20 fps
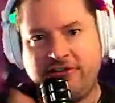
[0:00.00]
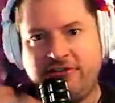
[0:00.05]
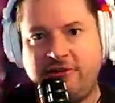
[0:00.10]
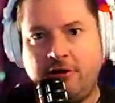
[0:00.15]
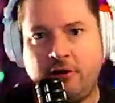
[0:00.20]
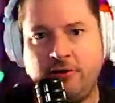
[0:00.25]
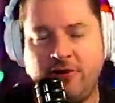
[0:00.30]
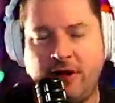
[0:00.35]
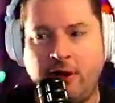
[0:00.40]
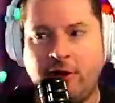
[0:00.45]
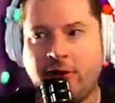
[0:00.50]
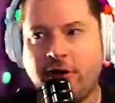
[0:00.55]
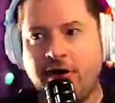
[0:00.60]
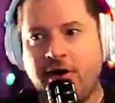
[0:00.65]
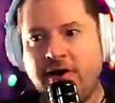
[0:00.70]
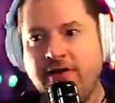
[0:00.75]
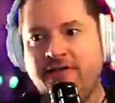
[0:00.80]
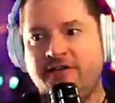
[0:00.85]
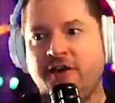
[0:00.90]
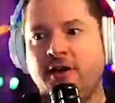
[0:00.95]
tier of
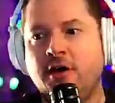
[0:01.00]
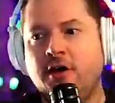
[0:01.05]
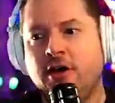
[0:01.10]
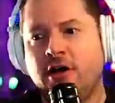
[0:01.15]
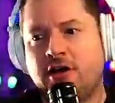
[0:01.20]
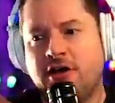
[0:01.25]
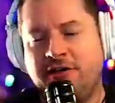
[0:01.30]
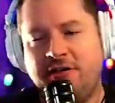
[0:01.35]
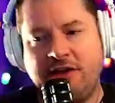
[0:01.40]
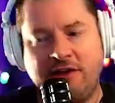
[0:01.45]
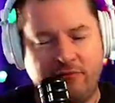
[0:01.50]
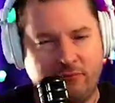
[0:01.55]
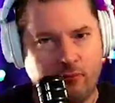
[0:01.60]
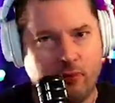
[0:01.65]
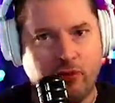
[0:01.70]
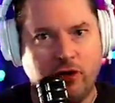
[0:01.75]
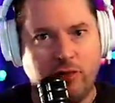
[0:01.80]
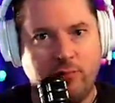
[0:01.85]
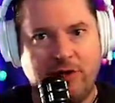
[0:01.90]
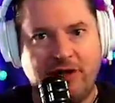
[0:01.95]
alchemists, and I think it
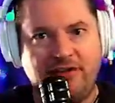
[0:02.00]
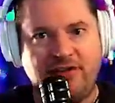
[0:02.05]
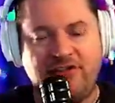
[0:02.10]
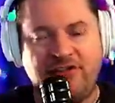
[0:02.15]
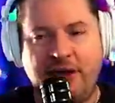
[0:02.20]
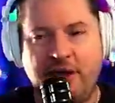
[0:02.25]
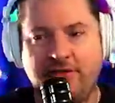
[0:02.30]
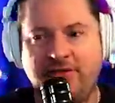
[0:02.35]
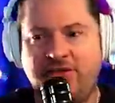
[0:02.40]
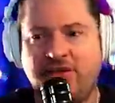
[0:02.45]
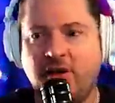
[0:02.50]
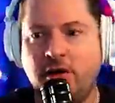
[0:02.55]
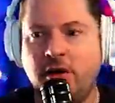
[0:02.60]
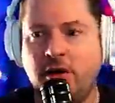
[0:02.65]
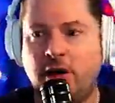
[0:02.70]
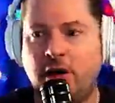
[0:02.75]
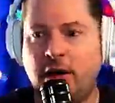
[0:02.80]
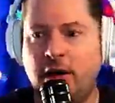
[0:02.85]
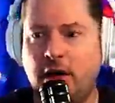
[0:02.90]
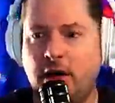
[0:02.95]
really makes sense
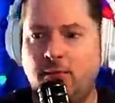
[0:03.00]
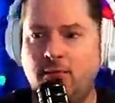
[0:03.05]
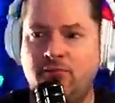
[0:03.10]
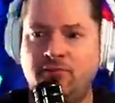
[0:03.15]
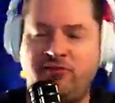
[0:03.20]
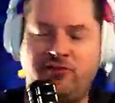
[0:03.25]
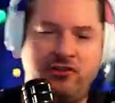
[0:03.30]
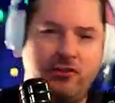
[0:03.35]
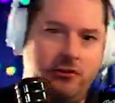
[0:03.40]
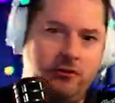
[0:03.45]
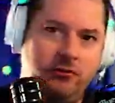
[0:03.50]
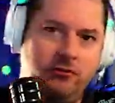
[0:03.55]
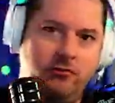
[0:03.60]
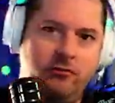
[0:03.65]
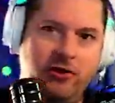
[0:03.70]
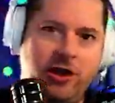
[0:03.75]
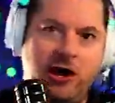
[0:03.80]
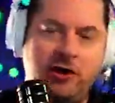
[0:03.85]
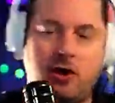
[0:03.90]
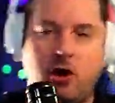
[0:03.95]
to
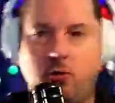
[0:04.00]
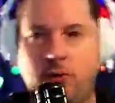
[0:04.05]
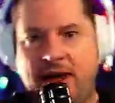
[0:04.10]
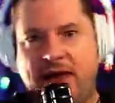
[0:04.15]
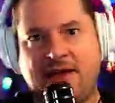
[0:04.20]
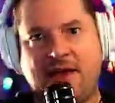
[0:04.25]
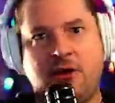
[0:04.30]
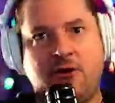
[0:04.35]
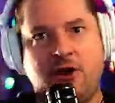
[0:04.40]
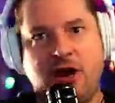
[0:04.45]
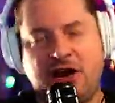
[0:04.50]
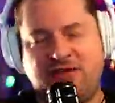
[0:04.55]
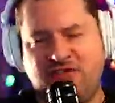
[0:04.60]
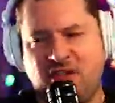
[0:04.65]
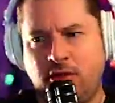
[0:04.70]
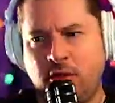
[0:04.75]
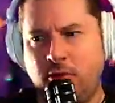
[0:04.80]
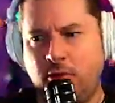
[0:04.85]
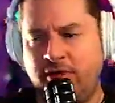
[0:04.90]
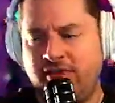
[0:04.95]
not go back and craft the
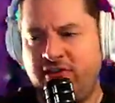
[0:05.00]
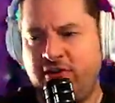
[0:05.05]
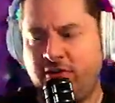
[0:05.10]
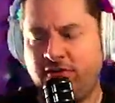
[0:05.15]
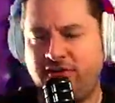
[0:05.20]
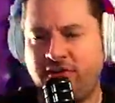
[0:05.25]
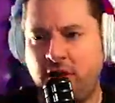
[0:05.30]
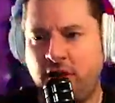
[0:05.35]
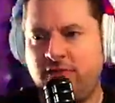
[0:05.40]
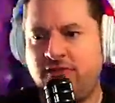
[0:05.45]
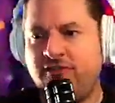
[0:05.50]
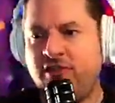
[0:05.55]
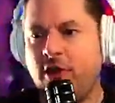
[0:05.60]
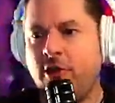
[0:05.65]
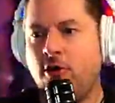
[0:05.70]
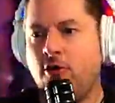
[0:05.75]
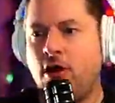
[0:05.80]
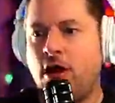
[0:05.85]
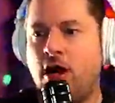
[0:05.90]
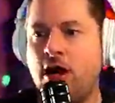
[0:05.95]
lower tier stuff.
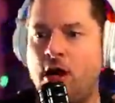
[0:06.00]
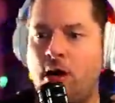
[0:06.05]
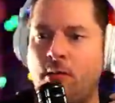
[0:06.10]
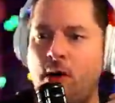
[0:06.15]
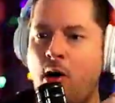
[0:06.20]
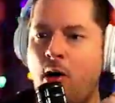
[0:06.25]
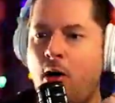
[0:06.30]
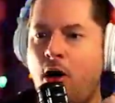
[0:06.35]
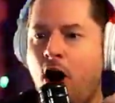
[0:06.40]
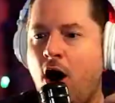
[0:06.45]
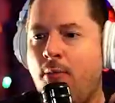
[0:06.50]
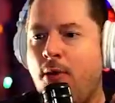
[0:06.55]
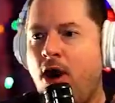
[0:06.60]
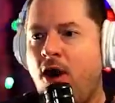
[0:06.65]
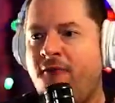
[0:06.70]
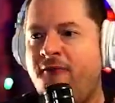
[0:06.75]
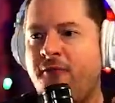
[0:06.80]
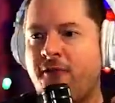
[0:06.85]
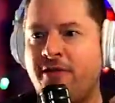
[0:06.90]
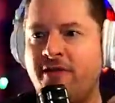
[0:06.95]
So I'm all
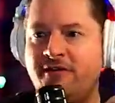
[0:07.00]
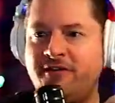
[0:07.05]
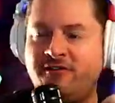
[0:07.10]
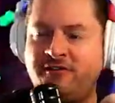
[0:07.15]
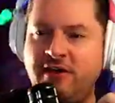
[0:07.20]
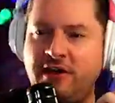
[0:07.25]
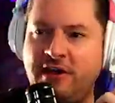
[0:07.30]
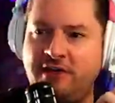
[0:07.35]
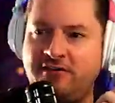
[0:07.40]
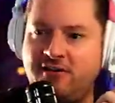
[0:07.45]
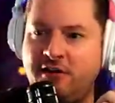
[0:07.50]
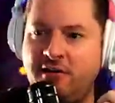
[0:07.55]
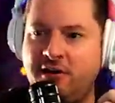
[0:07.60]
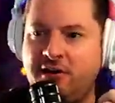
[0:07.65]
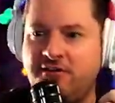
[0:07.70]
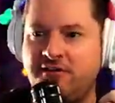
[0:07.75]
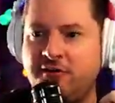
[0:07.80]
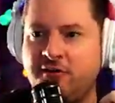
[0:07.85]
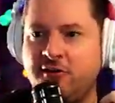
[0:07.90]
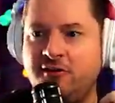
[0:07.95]
for this change, and I think
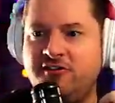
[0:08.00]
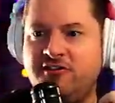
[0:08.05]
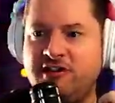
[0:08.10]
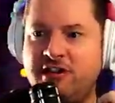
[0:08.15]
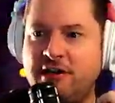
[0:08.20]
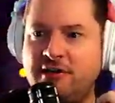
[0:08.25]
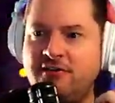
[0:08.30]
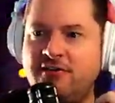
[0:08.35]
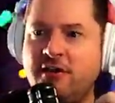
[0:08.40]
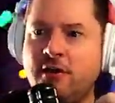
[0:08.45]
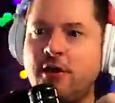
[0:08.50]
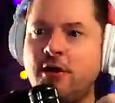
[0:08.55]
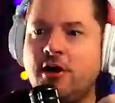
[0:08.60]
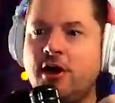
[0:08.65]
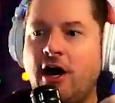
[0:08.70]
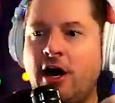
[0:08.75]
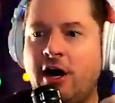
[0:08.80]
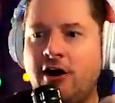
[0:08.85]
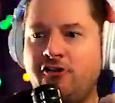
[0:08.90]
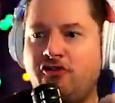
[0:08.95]
it's a good change.
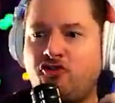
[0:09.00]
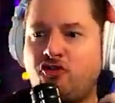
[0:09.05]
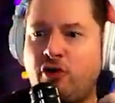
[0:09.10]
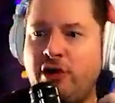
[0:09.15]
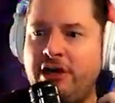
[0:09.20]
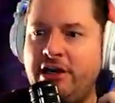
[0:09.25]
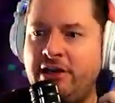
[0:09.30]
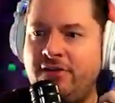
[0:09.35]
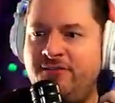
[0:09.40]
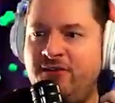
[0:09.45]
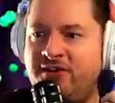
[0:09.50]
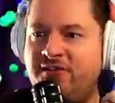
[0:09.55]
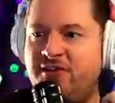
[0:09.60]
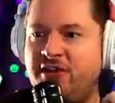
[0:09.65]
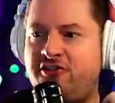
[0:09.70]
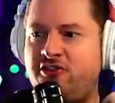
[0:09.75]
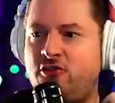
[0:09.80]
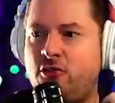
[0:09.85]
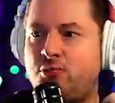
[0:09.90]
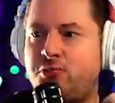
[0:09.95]
Trading, fix an
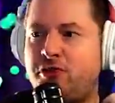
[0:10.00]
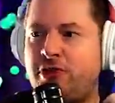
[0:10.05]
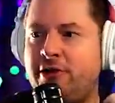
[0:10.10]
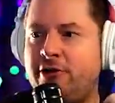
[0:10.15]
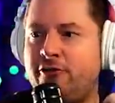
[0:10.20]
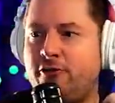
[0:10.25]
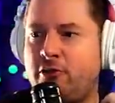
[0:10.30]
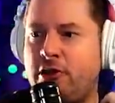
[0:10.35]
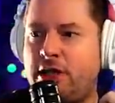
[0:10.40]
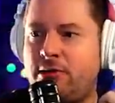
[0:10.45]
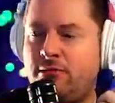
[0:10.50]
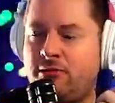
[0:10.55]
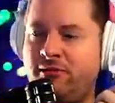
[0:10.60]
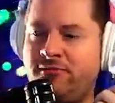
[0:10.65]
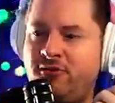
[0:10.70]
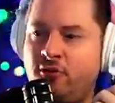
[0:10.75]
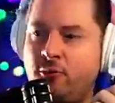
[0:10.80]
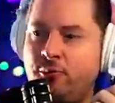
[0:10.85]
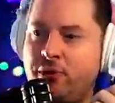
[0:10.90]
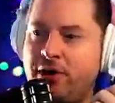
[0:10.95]
issue where players were not able to
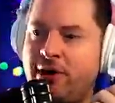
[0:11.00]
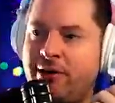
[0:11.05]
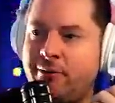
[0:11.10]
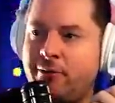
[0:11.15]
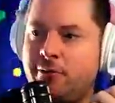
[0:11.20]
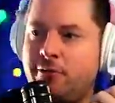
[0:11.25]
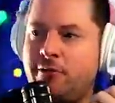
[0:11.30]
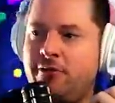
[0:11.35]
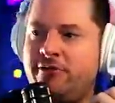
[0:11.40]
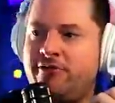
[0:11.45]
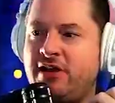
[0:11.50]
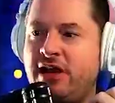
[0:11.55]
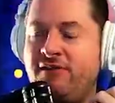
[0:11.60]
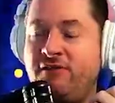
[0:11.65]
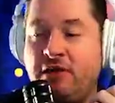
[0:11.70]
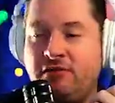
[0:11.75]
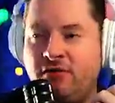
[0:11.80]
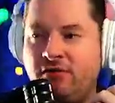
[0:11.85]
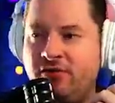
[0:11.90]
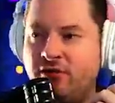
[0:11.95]
fill buy orders. I've
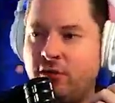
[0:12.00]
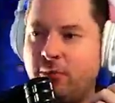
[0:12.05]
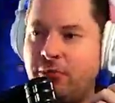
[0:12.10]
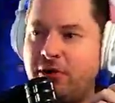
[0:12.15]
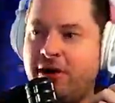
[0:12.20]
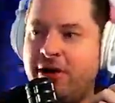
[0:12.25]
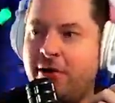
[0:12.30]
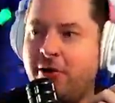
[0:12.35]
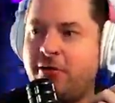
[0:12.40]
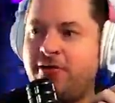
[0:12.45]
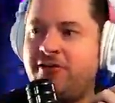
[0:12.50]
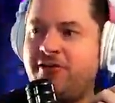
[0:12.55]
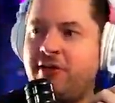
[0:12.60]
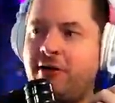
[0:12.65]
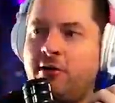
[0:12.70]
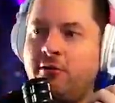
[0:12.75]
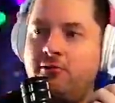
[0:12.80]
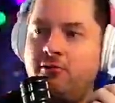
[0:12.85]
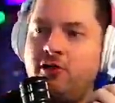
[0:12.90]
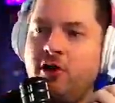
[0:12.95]
never filled a buy order, so I
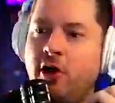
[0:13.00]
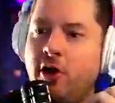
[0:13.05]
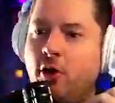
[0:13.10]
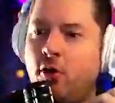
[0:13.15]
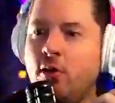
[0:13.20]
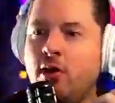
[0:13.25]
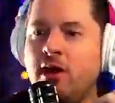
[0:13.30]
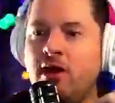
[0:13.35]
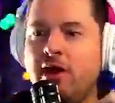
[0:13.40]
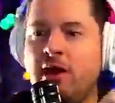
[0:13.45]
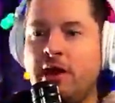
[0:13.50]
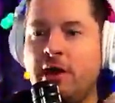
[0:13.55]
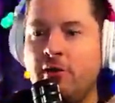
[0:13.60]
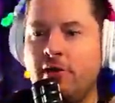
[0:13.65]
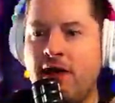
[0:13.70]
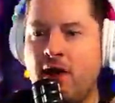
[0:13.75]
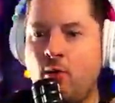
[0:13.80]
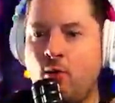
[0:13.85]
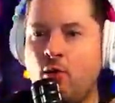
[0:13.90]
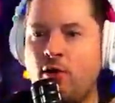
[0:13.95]
don't know how
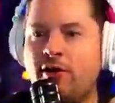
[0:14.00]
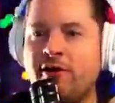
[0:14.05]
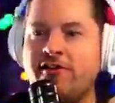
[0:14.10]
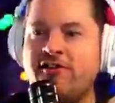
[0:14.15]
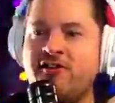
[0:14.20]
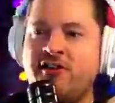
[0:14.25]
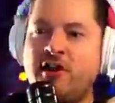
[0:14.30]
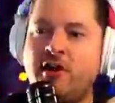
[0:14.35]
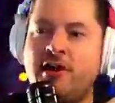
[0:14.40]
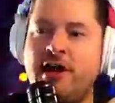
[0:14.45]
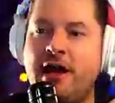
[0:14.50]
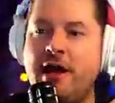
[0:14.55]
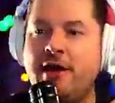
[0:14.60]
that works. And